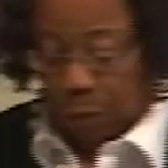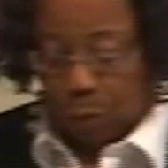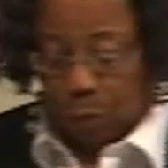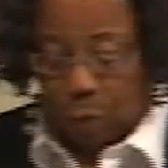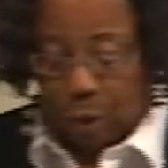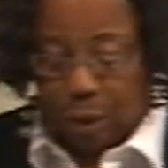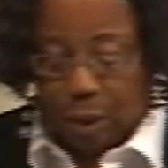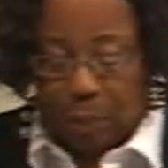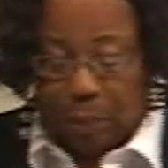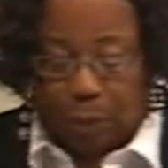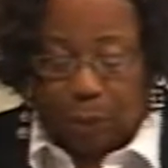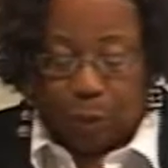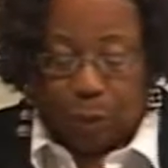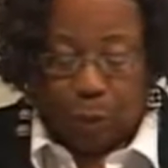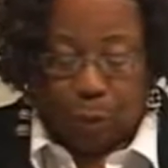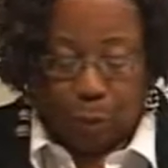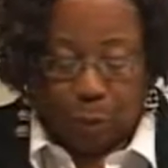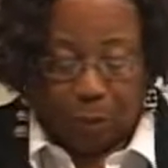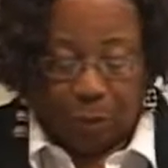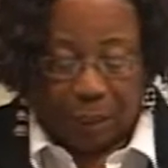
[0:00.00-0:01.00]
want them to
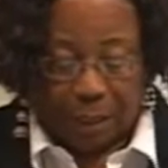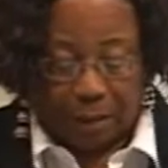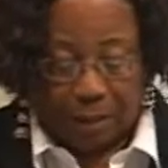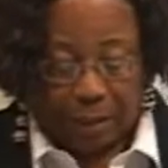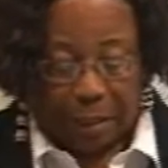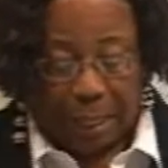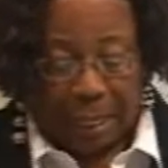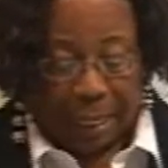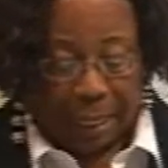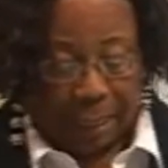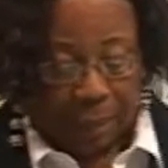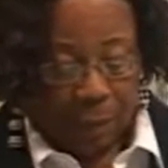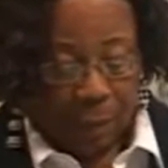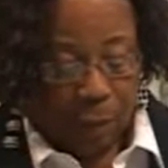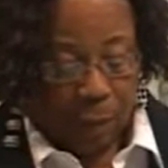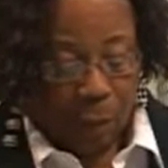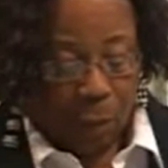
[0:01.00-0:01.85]
know things like